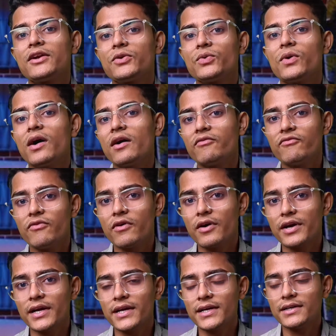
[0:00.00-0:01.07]
to
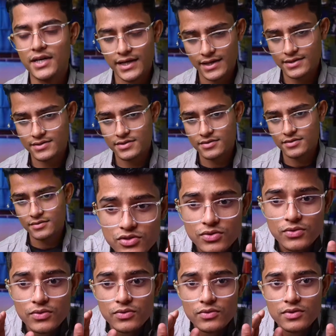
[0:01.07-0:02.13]
avoid text.
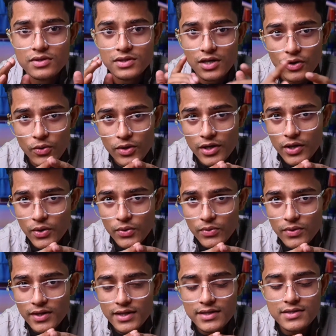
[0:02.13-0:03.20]
So the golden
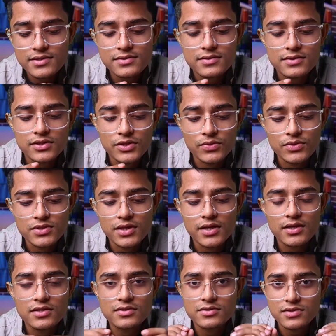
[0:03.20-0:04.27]
rule is
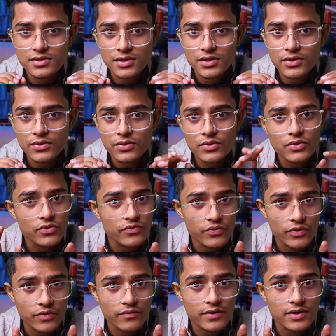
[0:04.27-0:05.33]
using 0 to
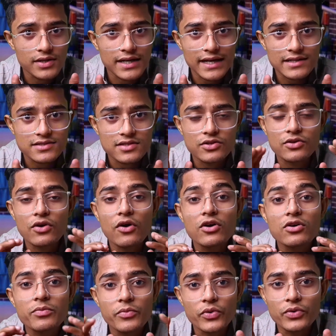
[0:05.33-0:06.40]
4 word text,
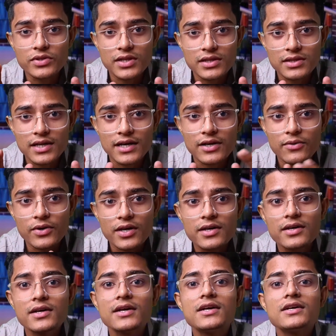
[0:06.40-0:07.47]
not more than that. Okay,
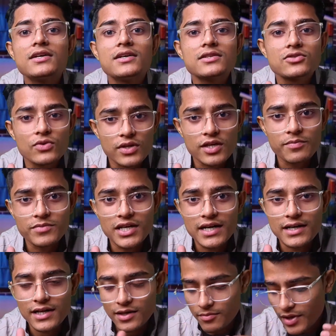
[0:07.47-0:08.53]
so keep that
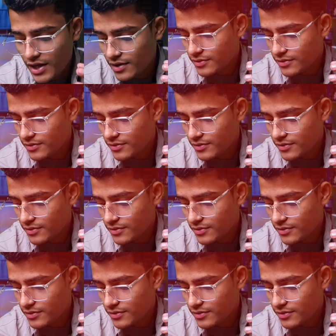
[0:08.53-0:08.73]
in mind.